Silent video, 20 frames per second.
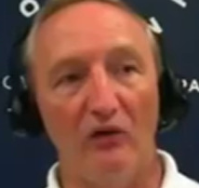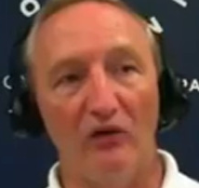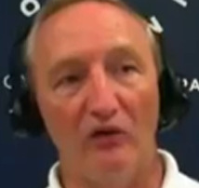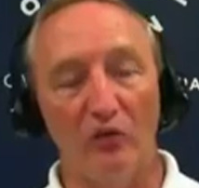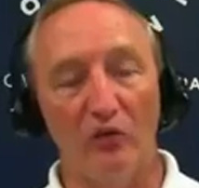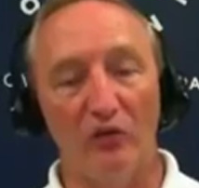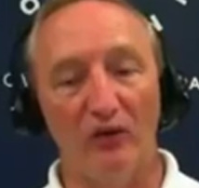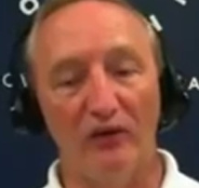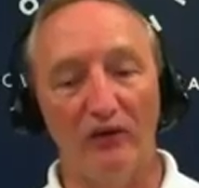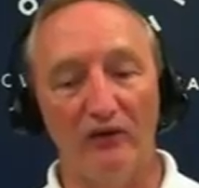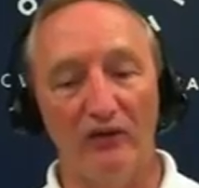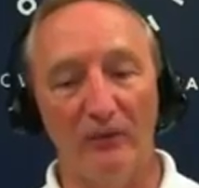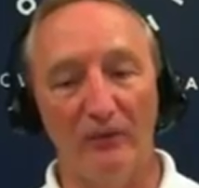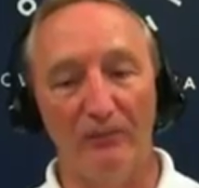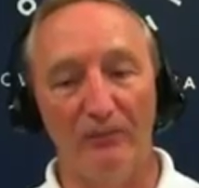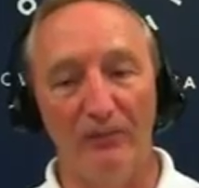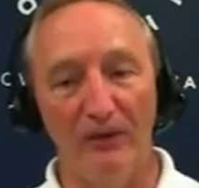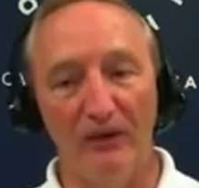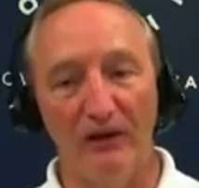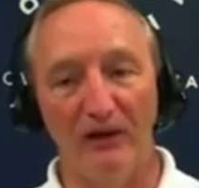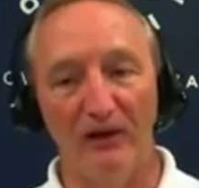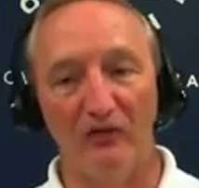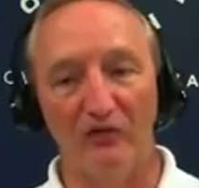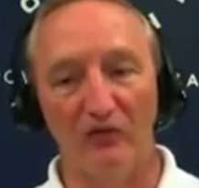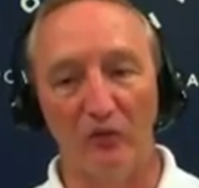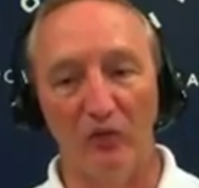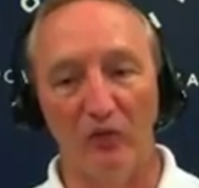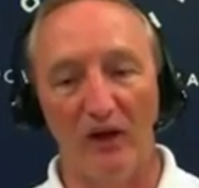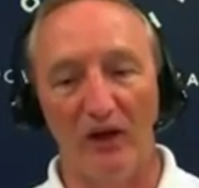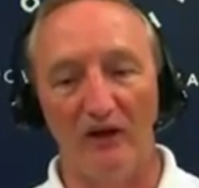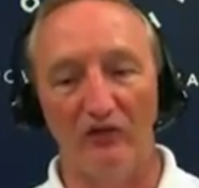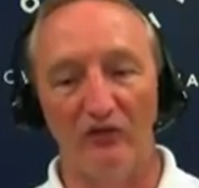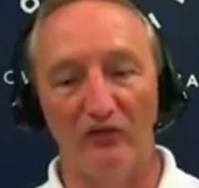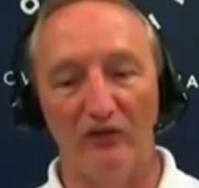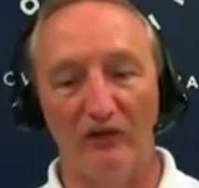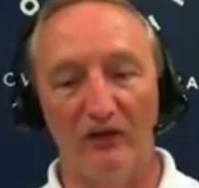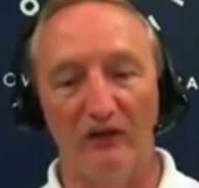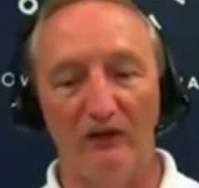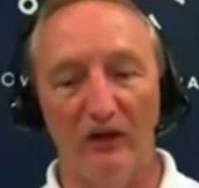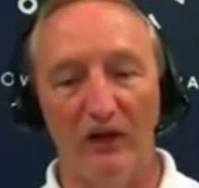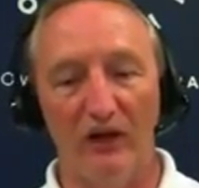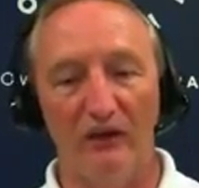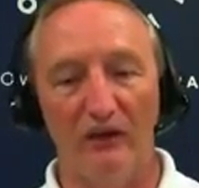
is one of the biggest ways that